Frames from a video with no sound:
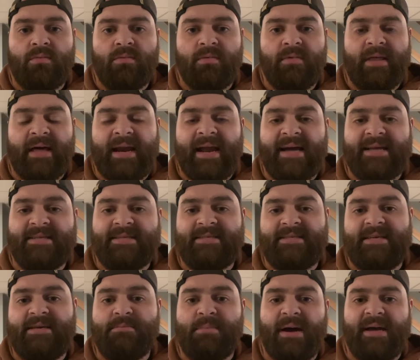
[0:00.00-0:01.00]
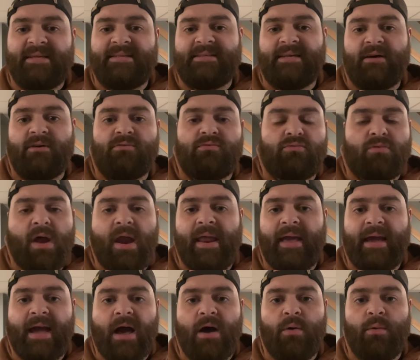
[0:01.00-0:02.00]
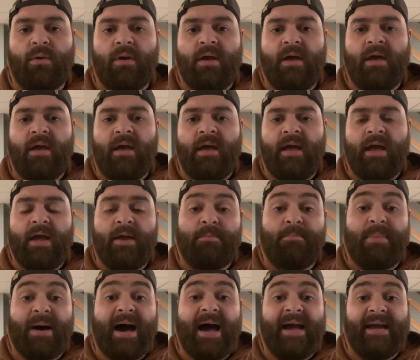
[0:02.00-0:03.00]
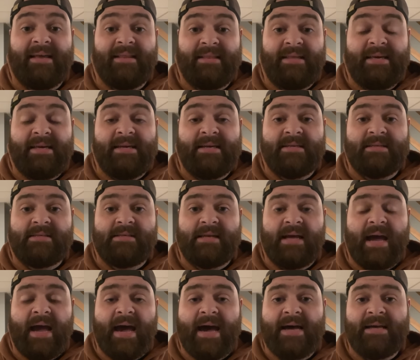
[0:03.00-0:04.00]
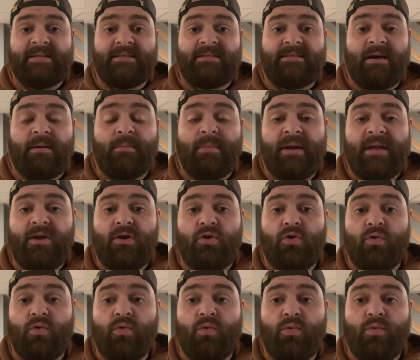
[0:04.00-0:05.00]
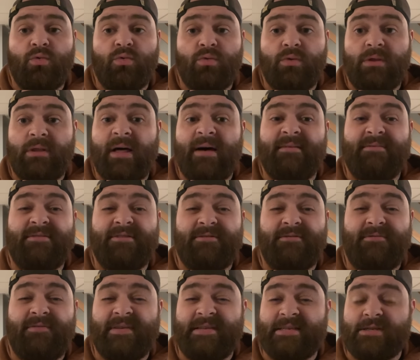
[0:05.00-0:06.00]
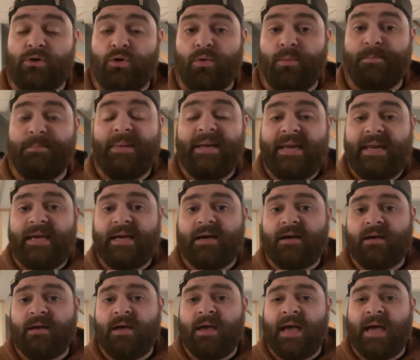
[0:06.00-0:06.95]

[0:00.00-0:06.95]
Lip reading: that I'd see myself running out and buying these as somebody who loves physical media.